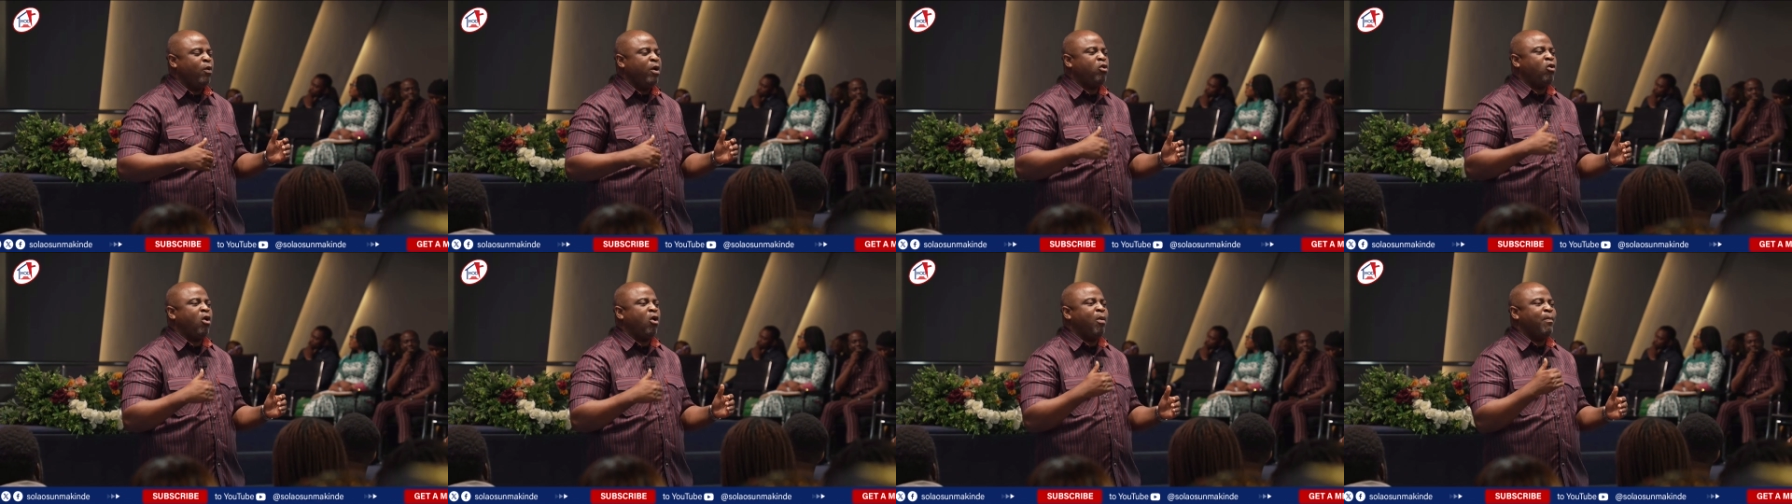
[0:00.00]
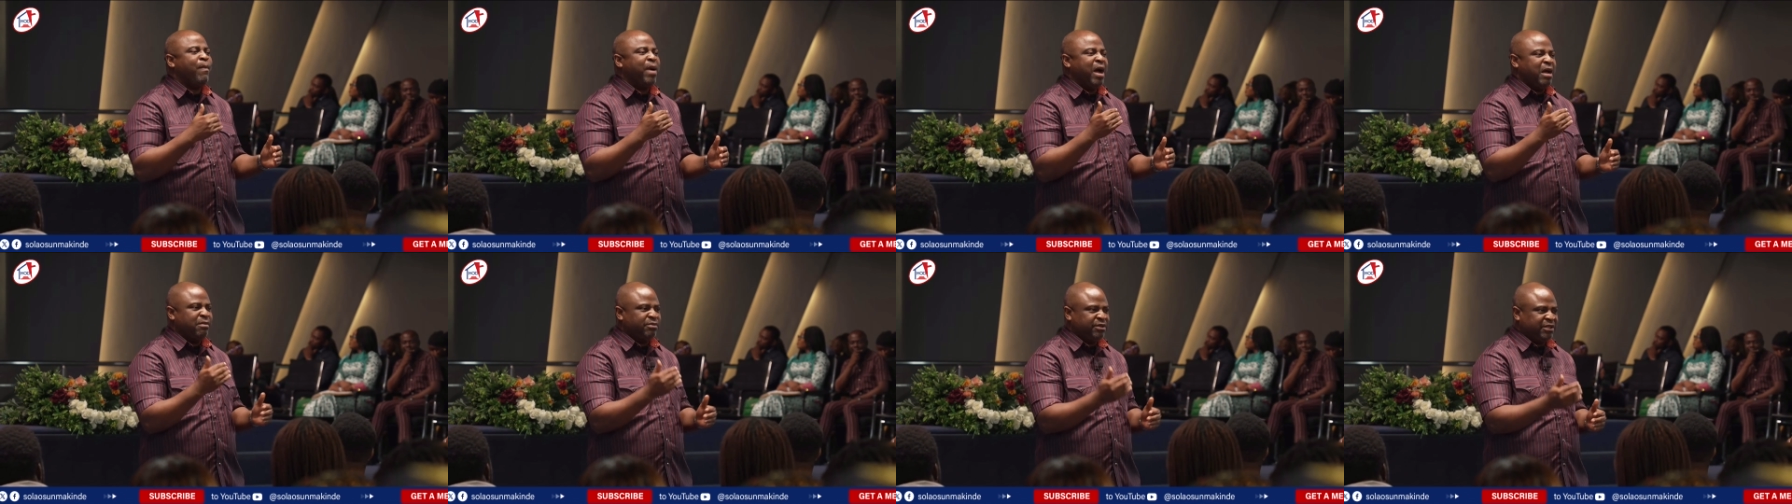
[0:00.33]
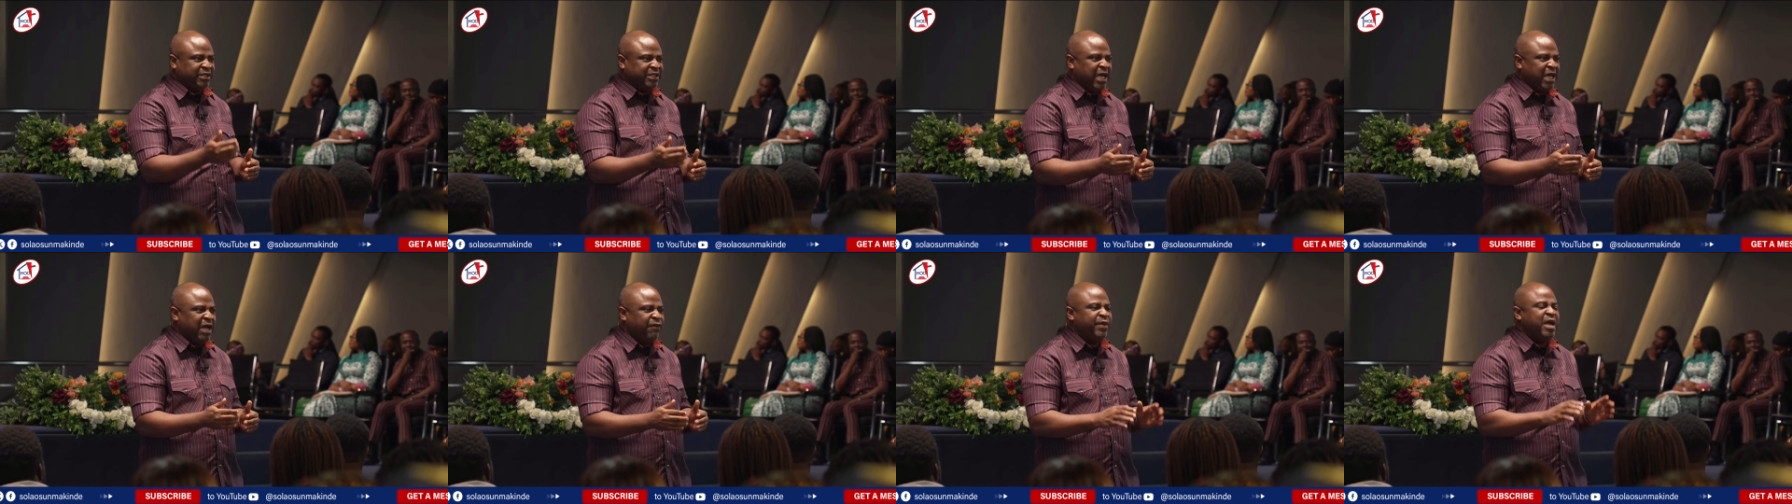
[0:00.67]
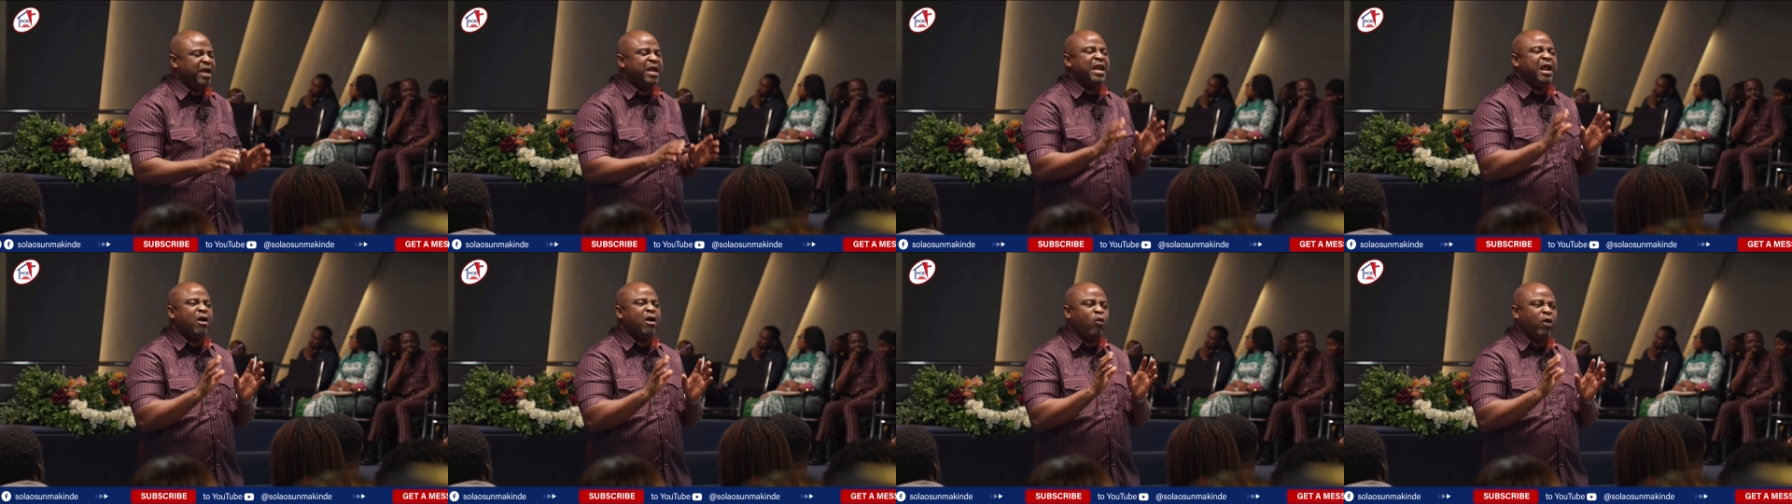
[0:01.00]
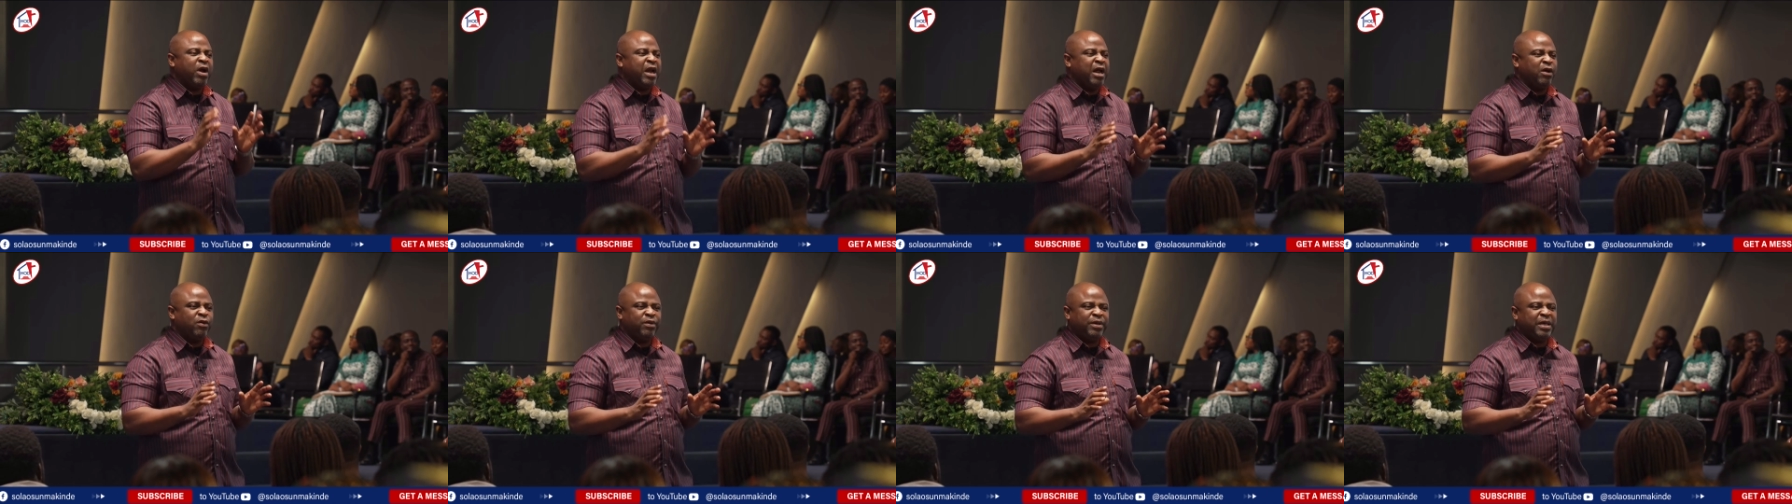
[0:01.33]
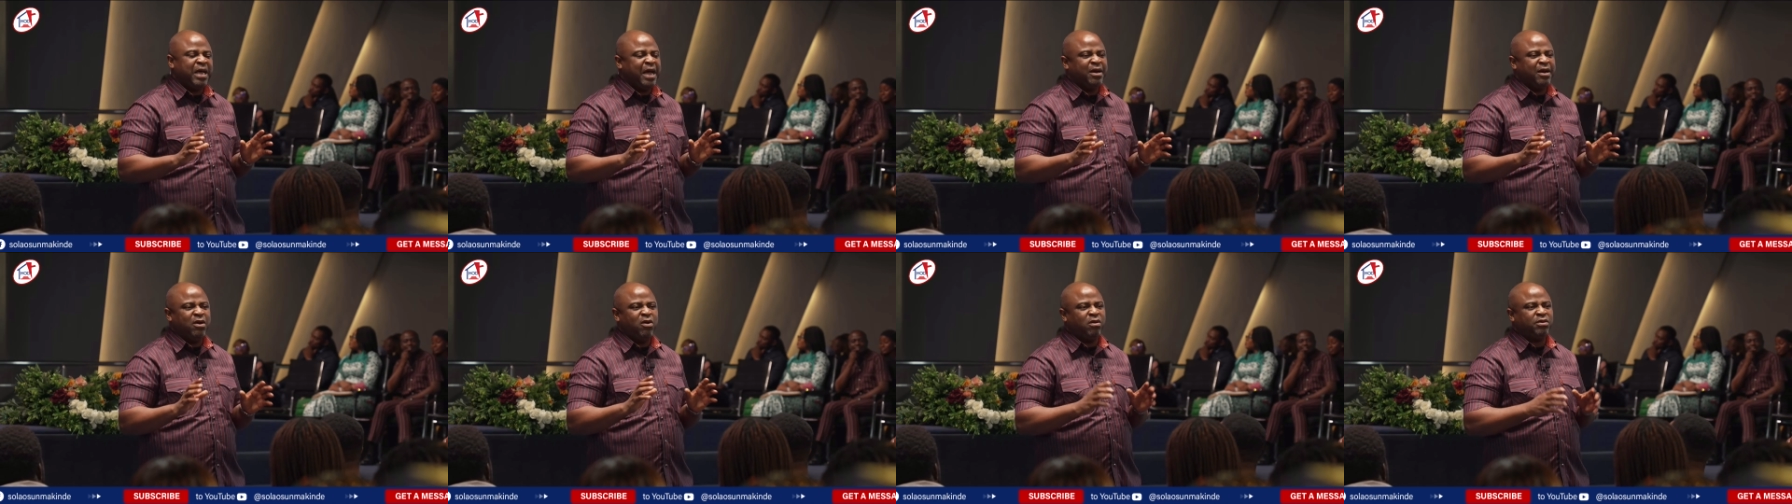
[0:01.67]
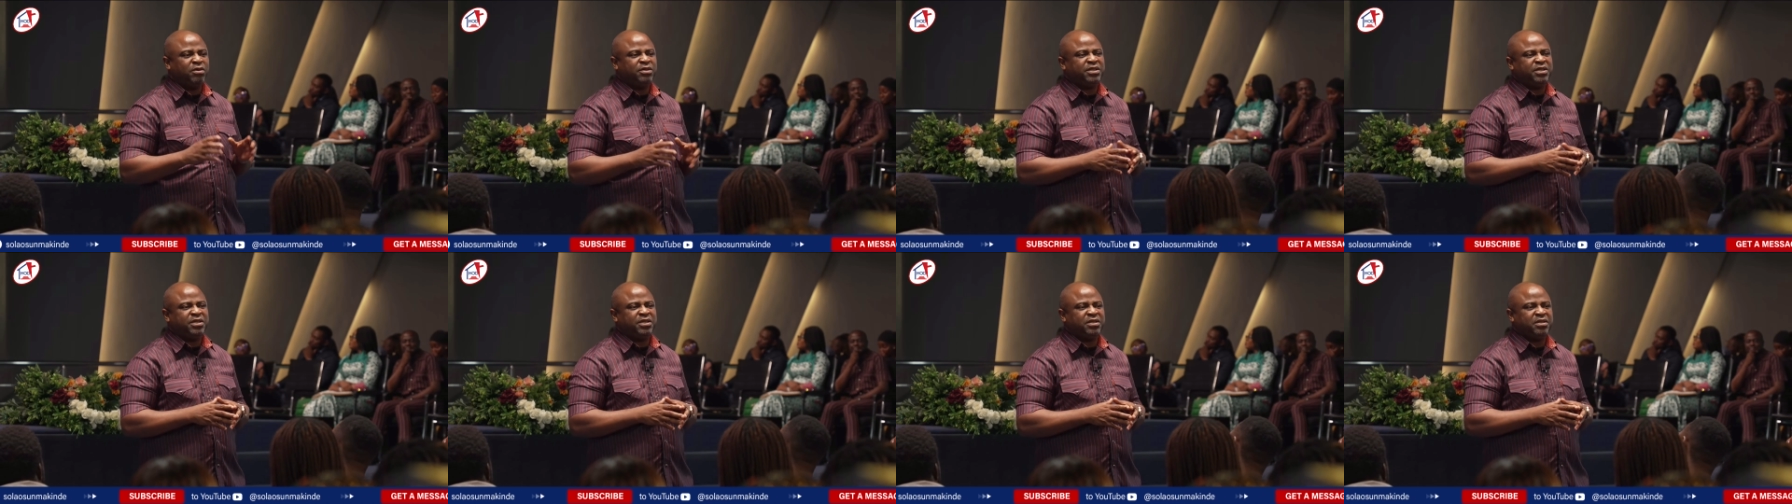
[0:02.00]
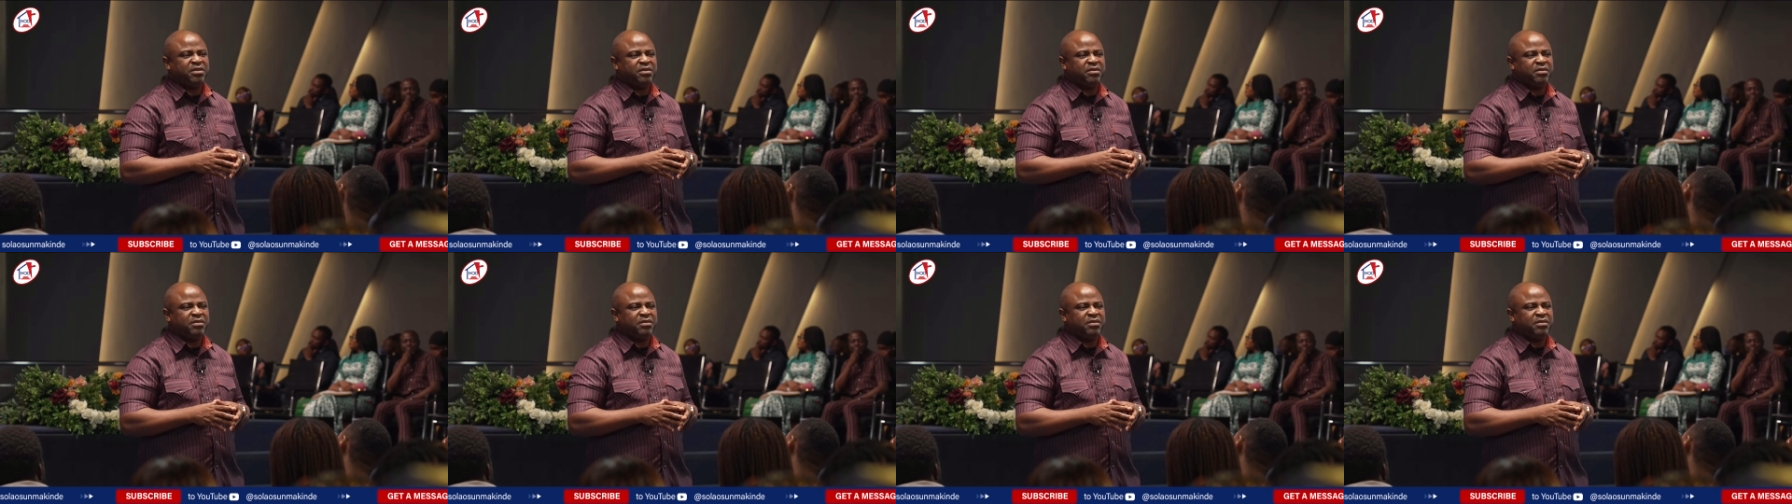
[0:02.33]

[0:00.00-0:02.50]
He will come by himself in a way that you cannot.